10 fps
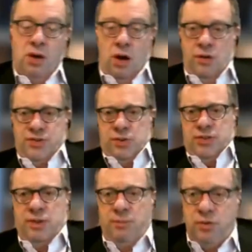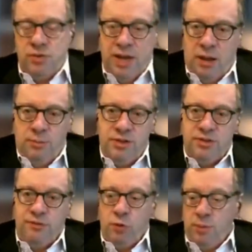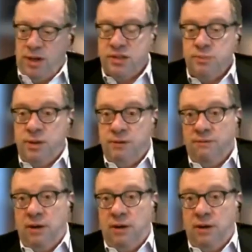Also, some of those elements, if you make spin